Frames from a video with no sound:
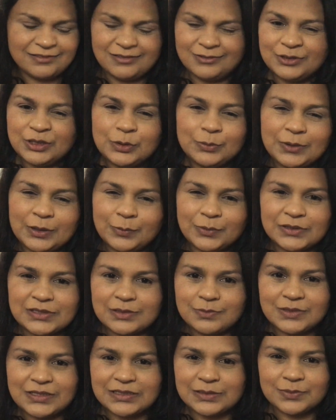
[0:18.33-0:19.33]
nobody wants
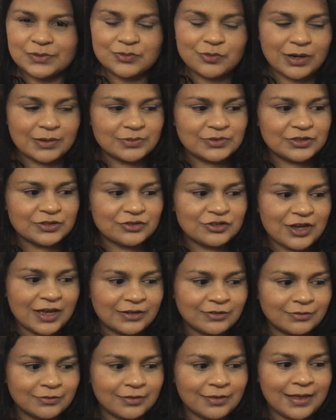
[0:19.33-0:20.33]
to be subscribed to a
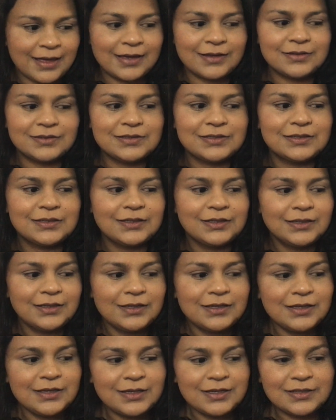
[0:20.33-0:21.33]
channel that
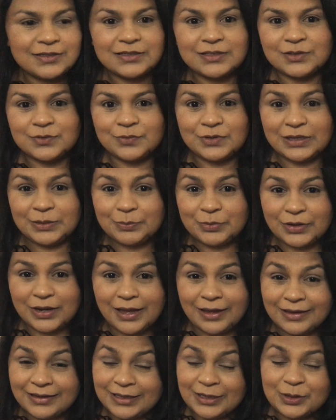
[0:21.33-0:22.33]
doesn't really put
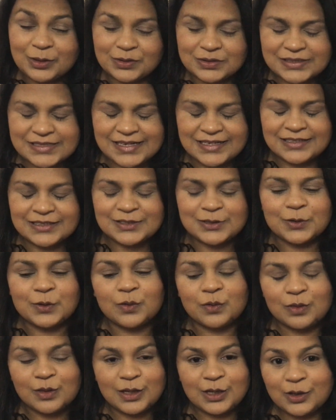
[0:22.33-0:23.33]
out any content, so
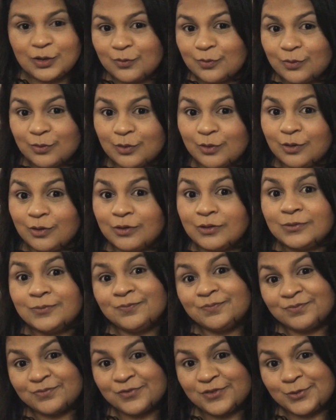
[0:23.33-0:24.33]
thank you for
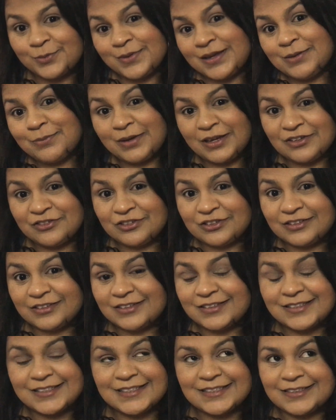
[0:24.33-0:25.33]
being
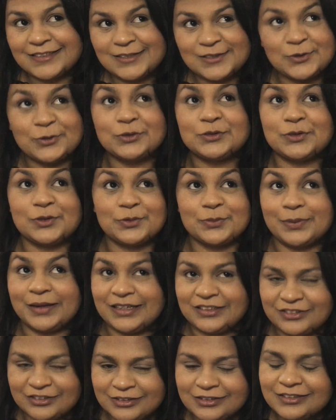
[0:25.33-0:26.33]
patient, so
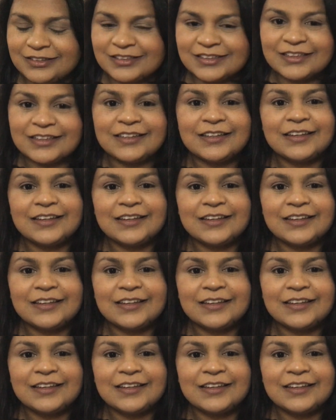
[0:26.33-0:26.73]
patient.